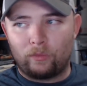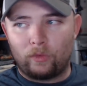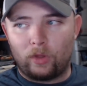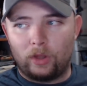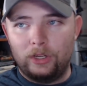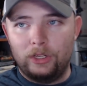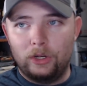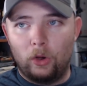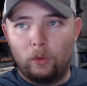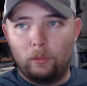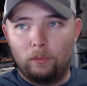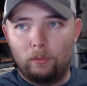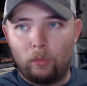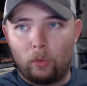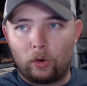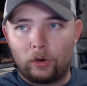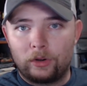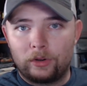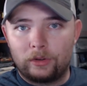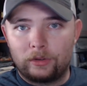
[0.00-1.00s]
you know,
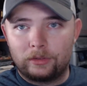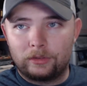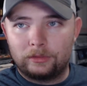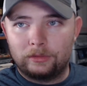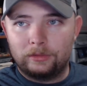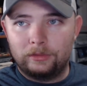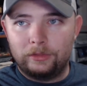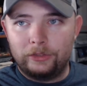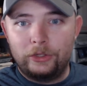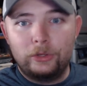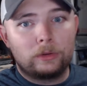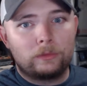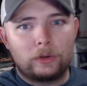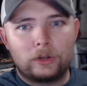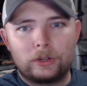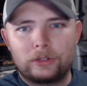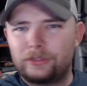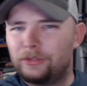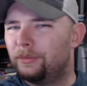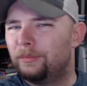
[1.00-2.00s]
more
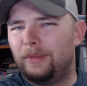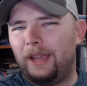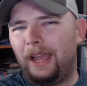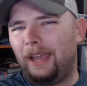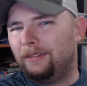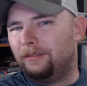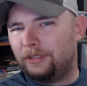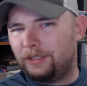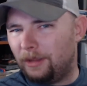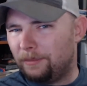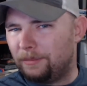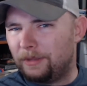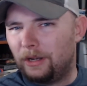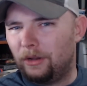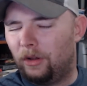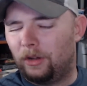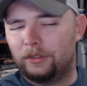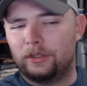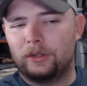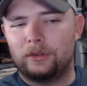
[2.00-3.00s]
universal. Something
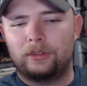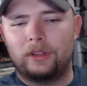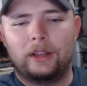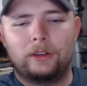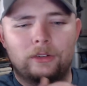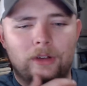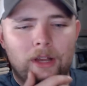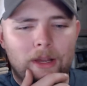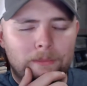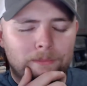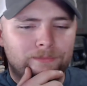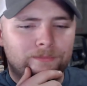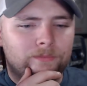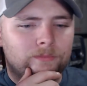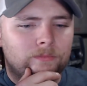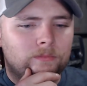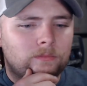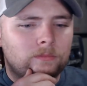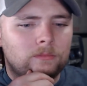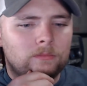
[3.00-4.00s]
along those lines, right?
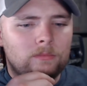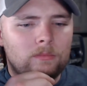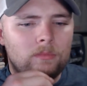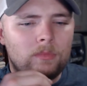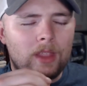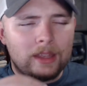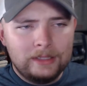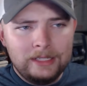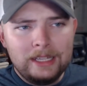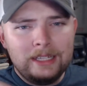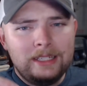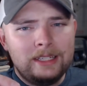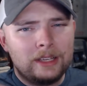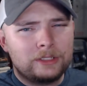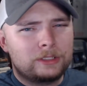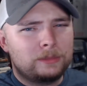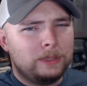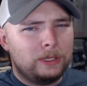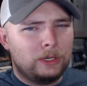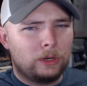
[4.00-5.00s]

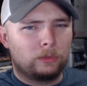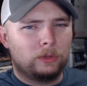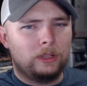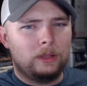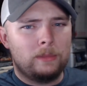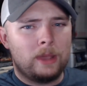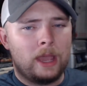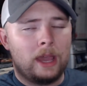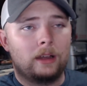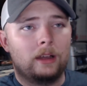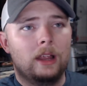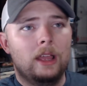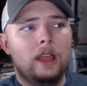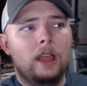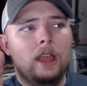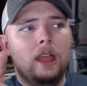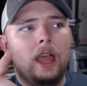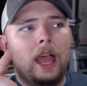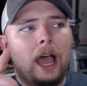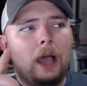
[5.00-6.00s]
Details to me don't really matter.
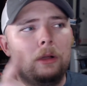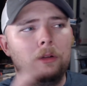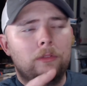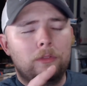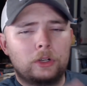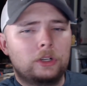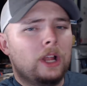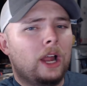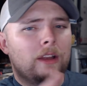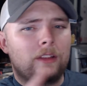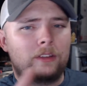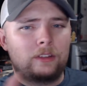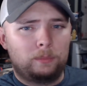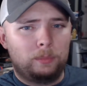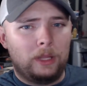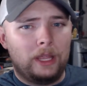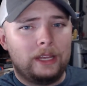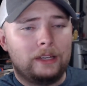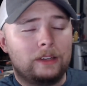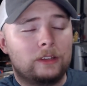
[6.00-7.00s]
However, they're not
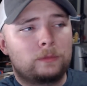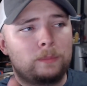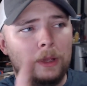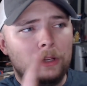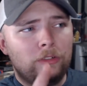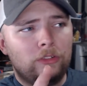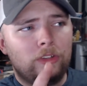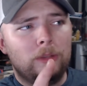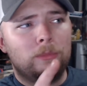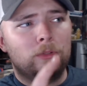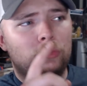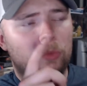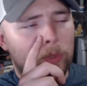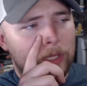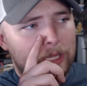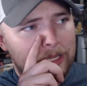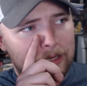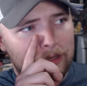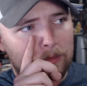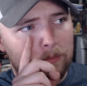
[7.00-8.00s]
explained, especially
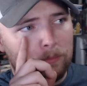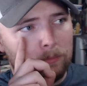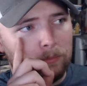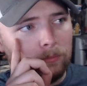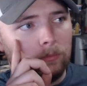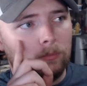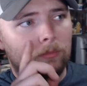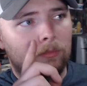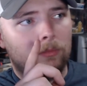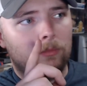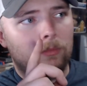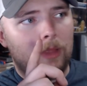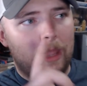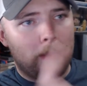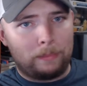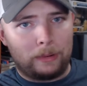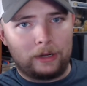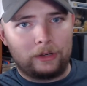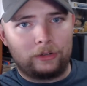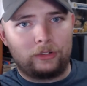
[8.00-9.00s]
between
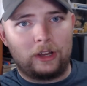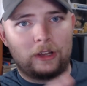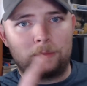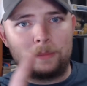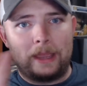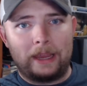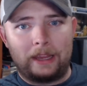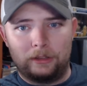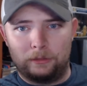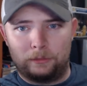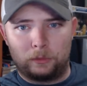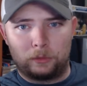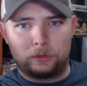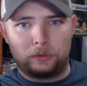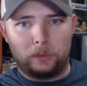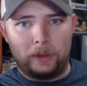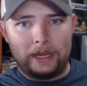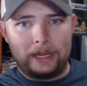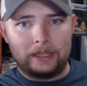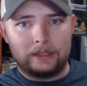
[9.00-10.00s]
Empire Strikes Back and The Force
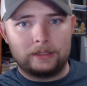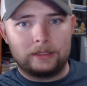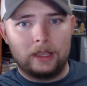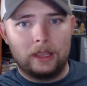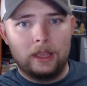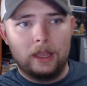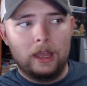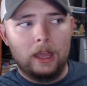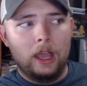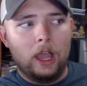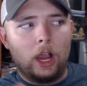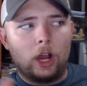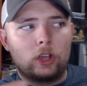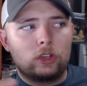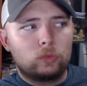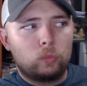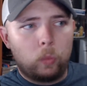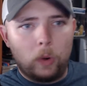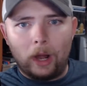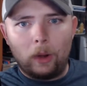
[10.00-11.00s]
Awakens.
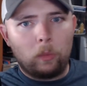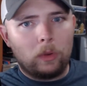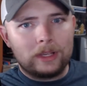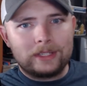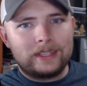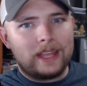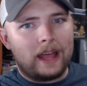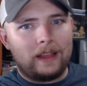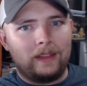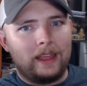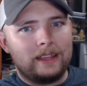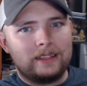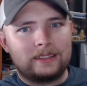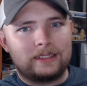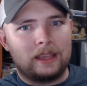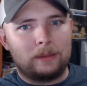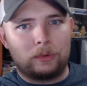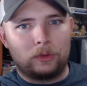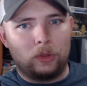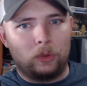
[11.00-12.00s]
Because where was that
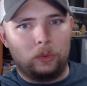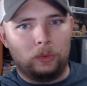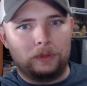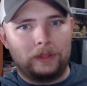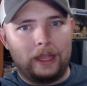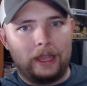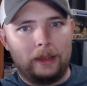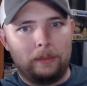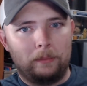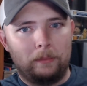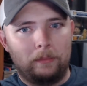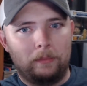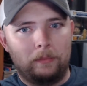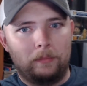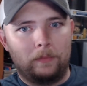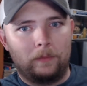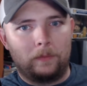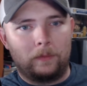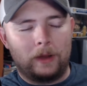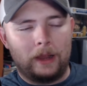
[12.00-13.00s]
lightsaber the whole time,
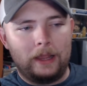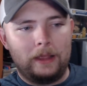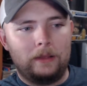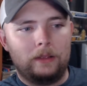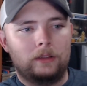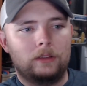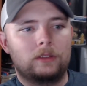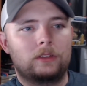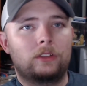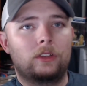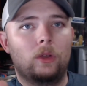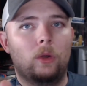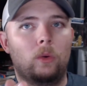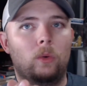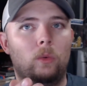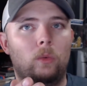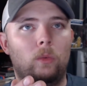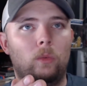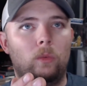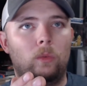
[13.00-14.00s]
right? So